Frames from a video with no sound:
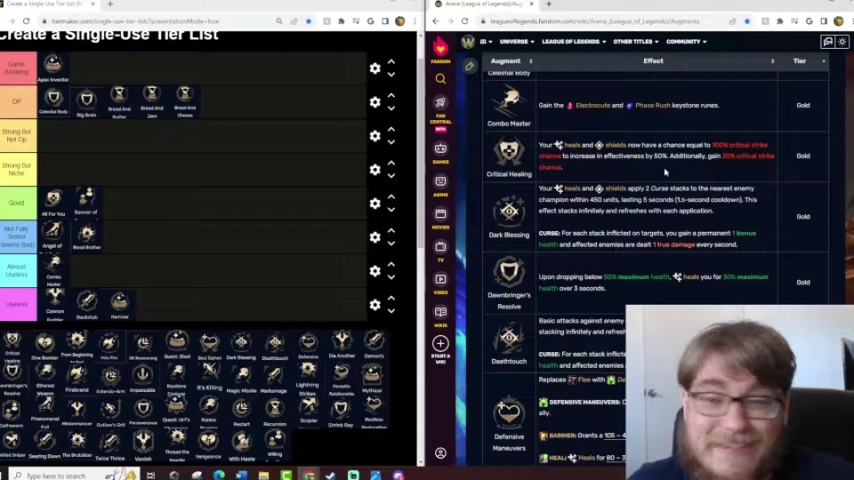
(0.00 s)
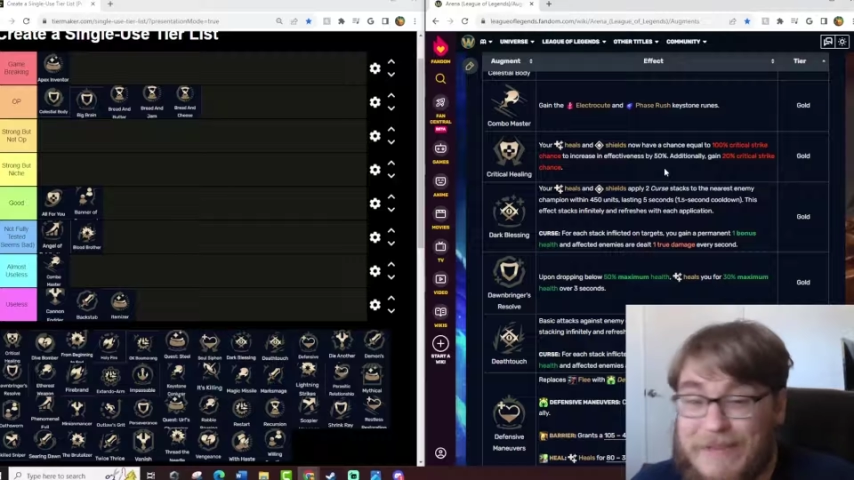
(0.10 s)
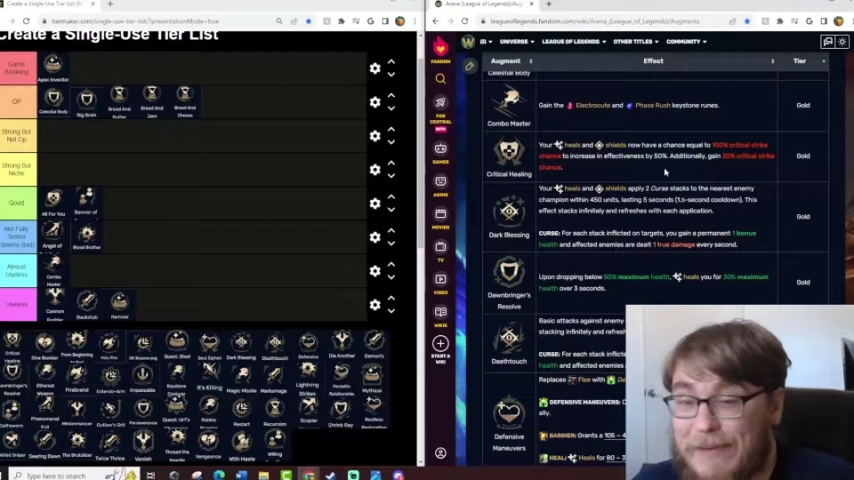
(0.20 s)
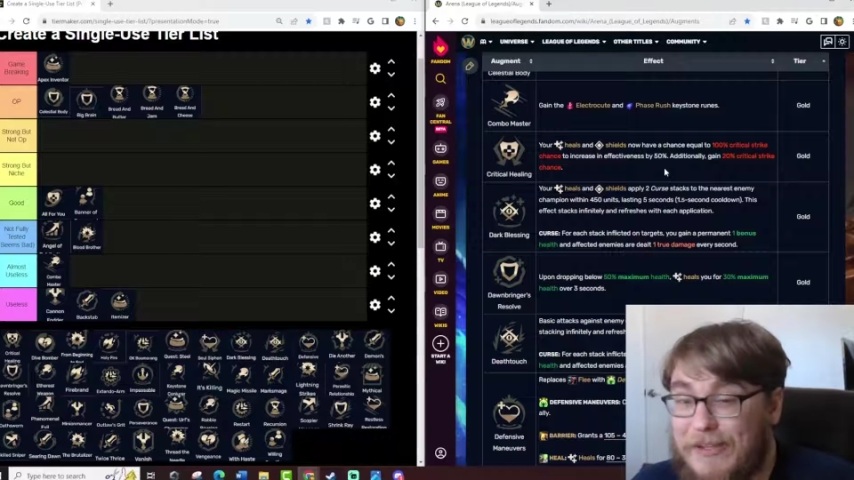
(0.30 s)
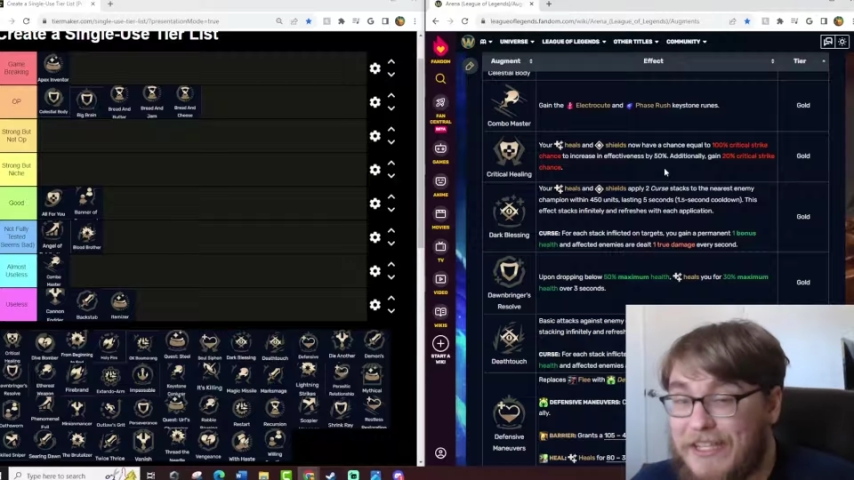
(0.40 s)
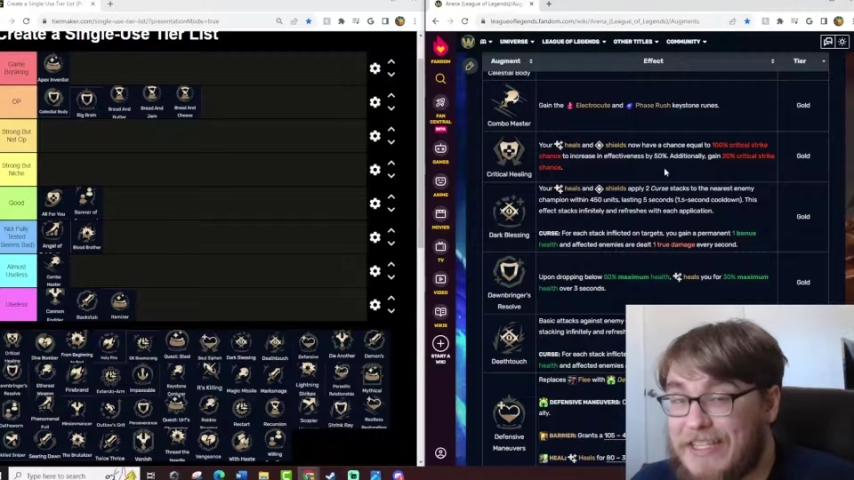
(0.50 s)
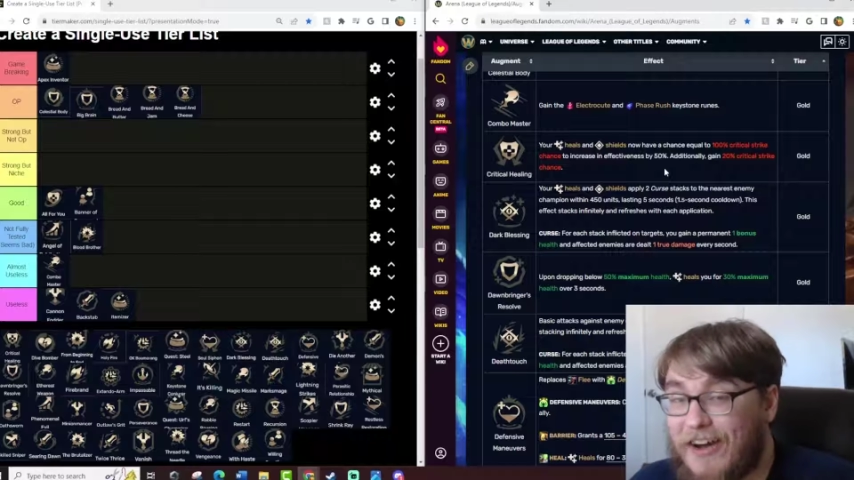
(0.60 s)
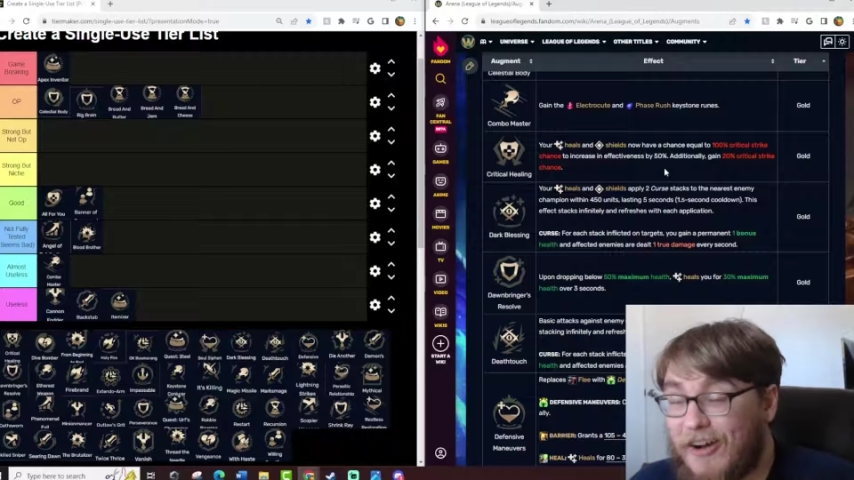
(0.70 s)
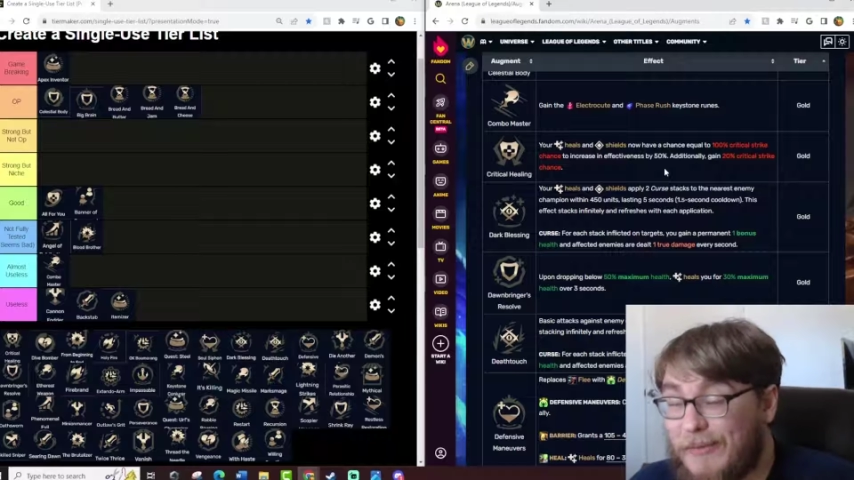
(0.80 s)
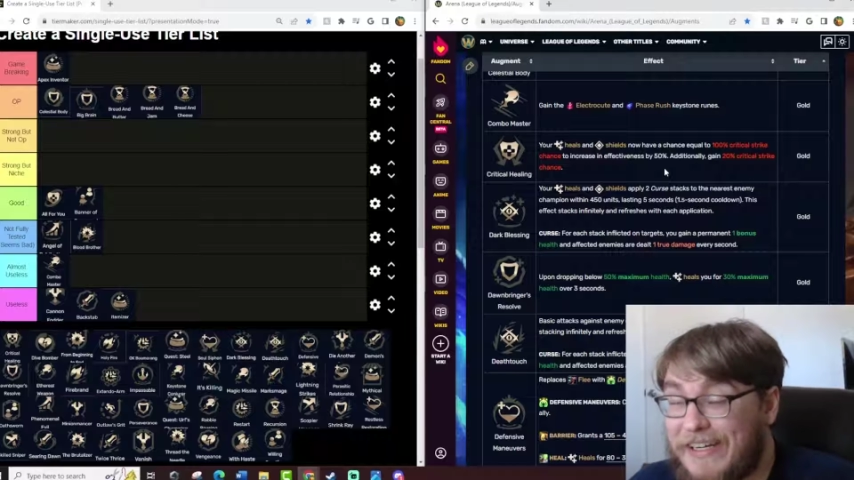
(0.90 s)
maybe this
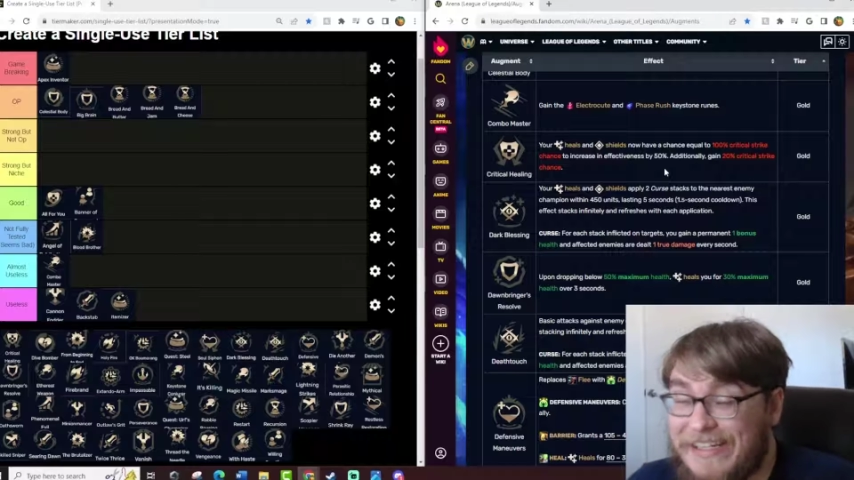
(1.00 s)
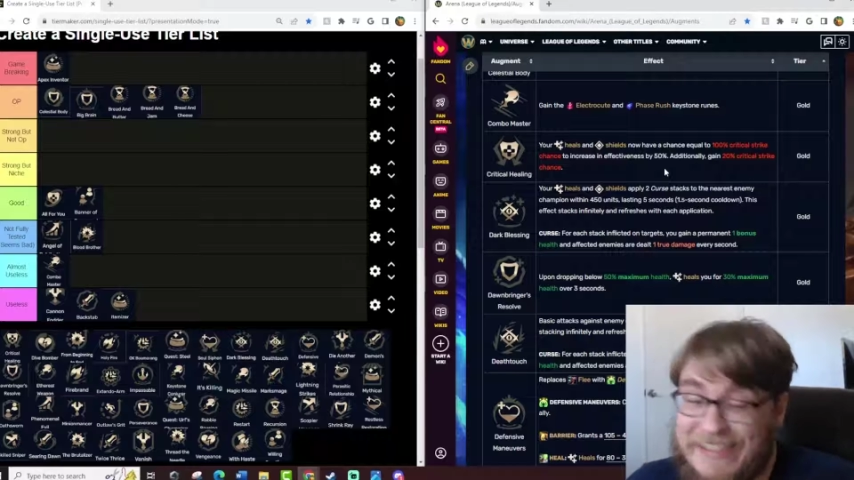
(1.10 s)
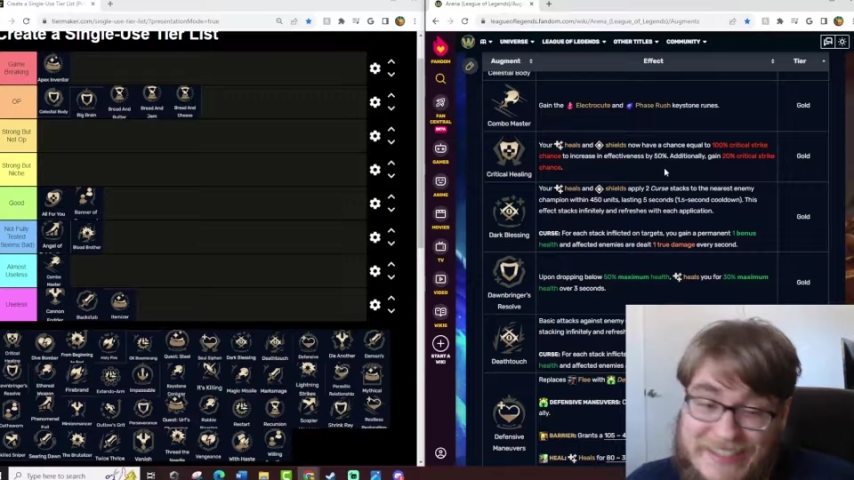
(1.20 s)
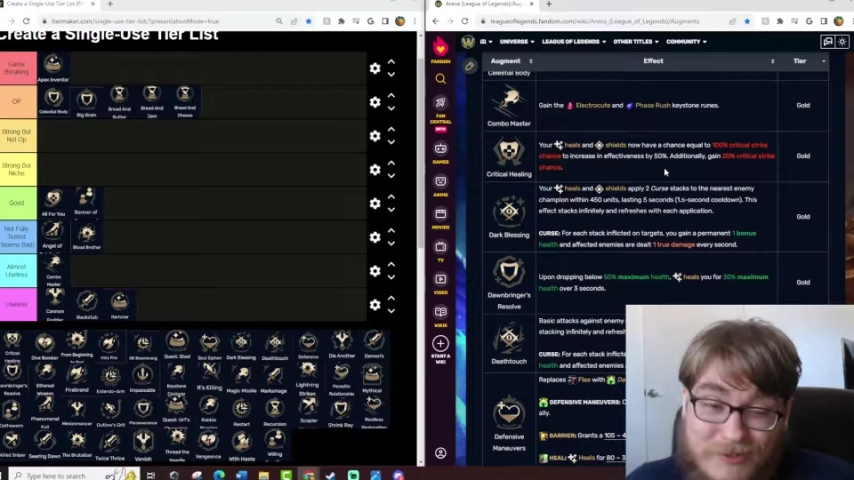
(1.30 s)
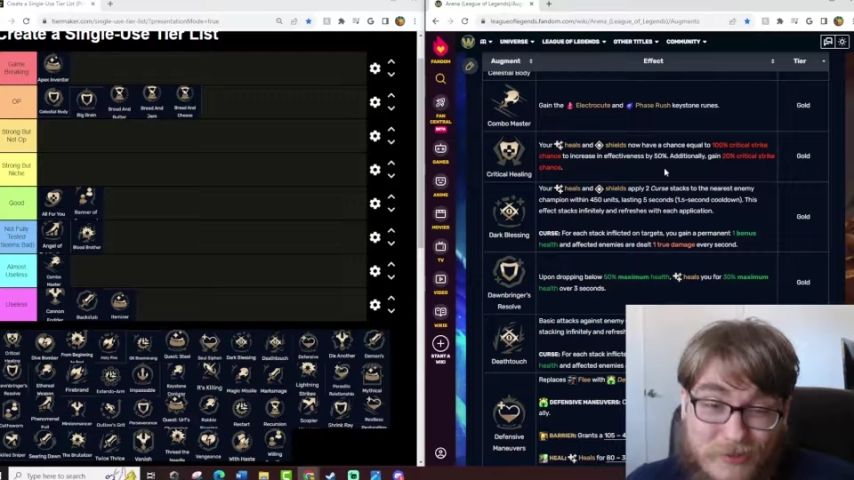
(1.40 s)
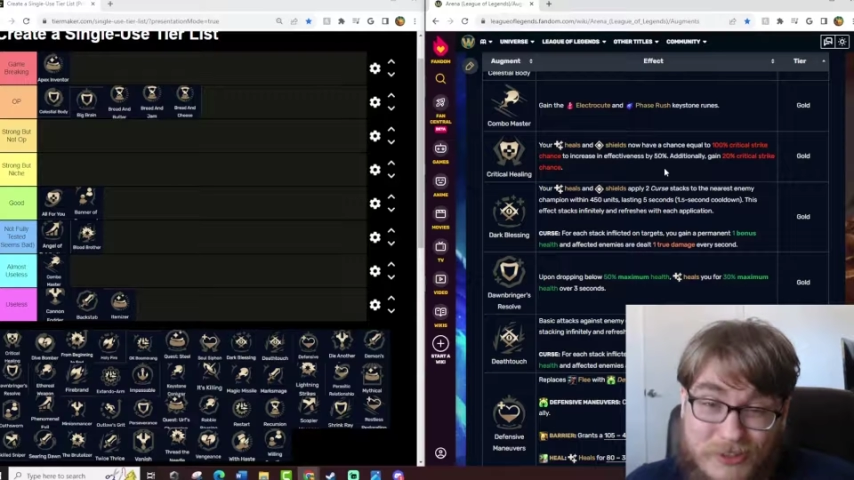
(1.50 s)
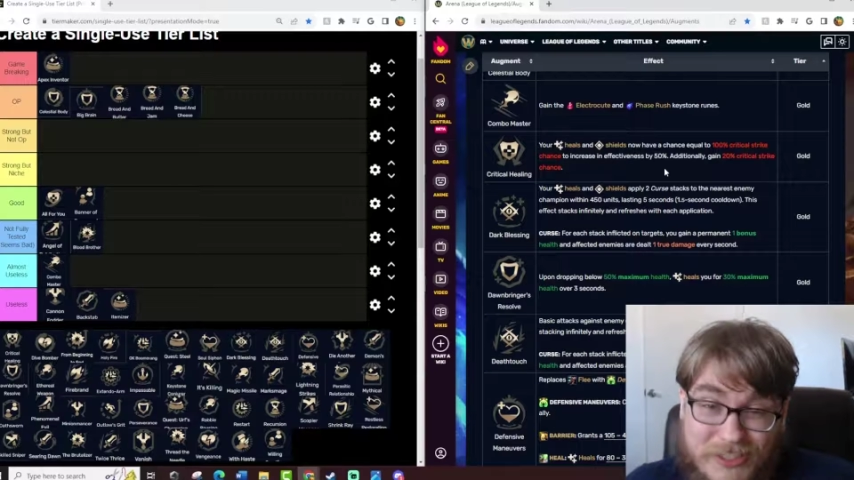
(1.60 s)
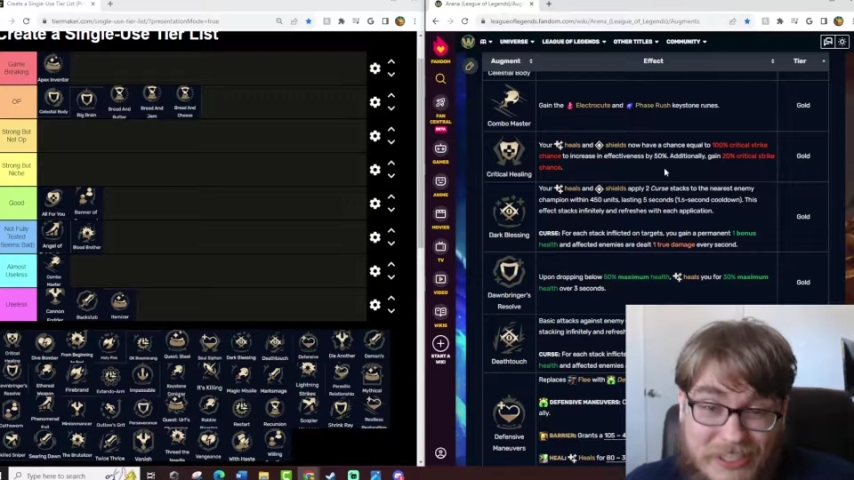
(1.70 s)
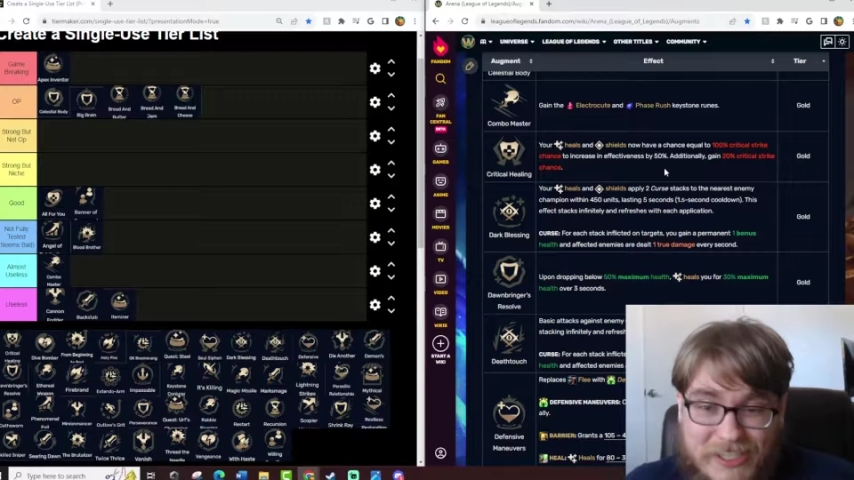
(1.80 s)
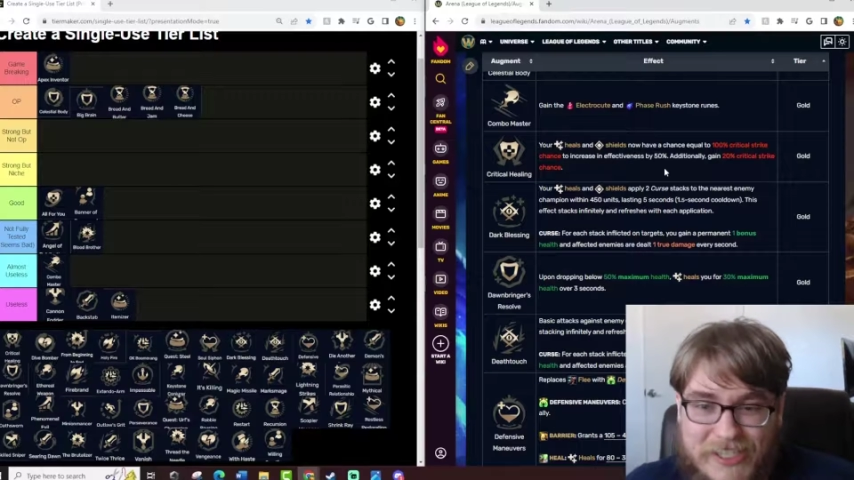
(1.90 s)
augment is
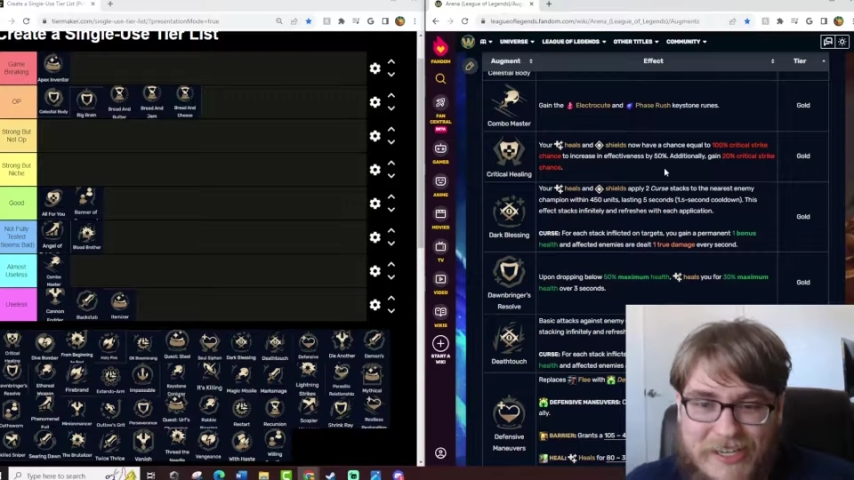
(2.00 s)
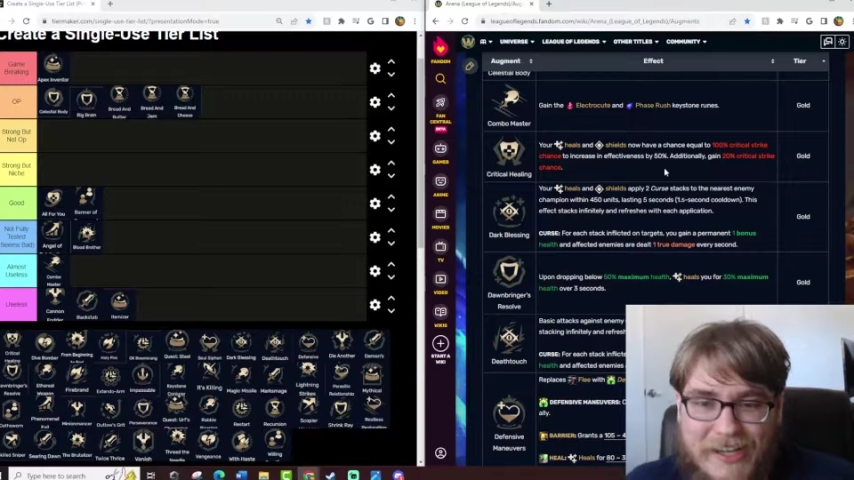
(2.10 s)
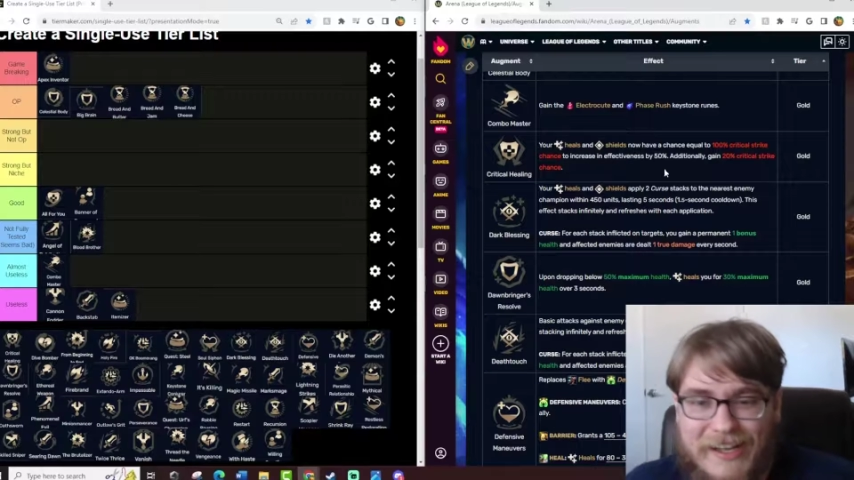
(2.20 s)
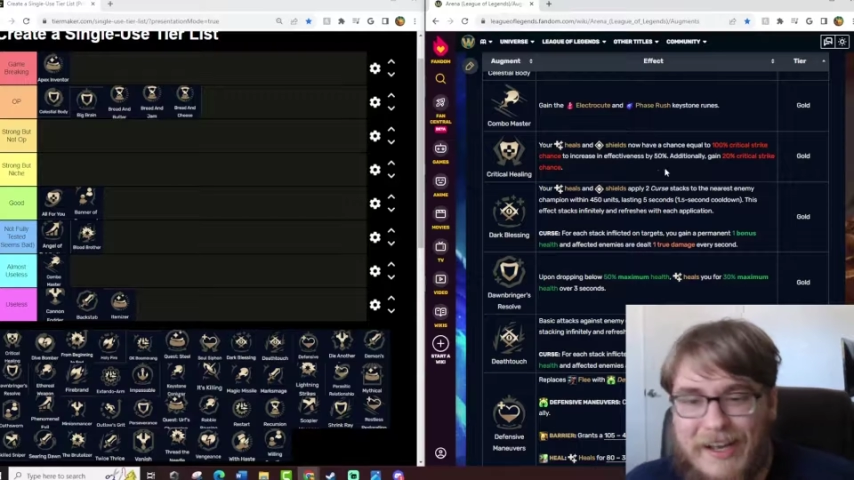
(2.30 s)
really good.